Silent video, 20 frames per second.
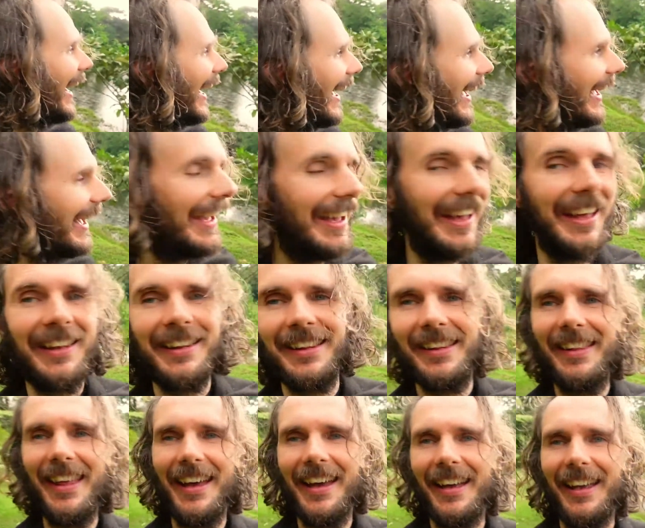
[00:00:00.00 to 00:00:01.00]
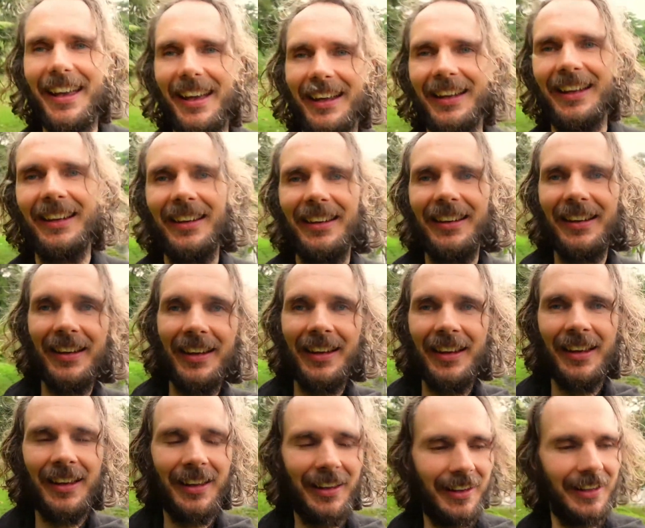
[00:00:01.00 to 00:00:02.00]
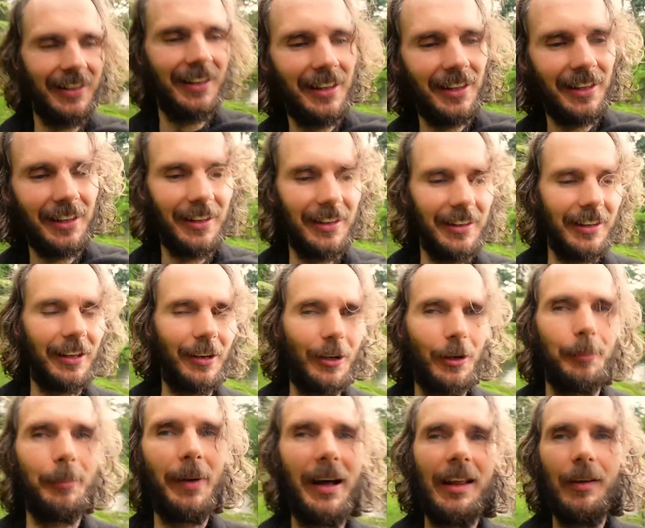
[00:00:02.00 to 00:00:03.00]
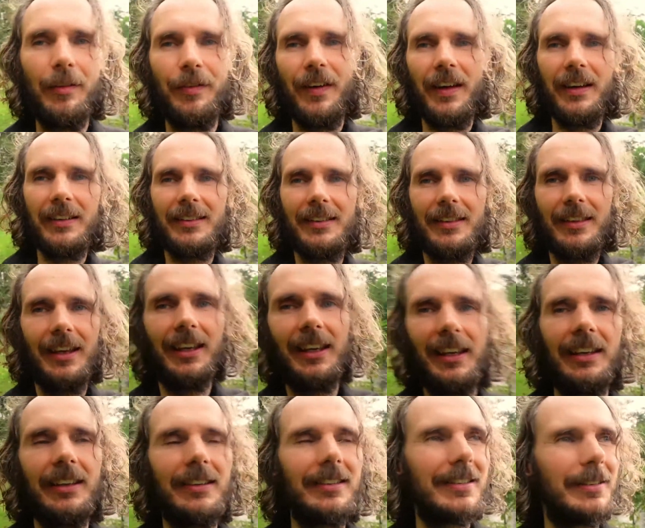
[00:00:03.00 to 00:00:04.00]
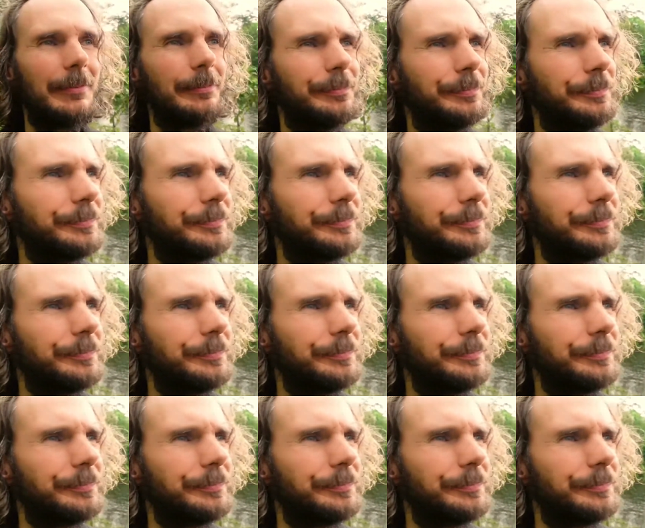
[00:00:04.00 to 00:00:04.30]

and they can, you know, manifest things.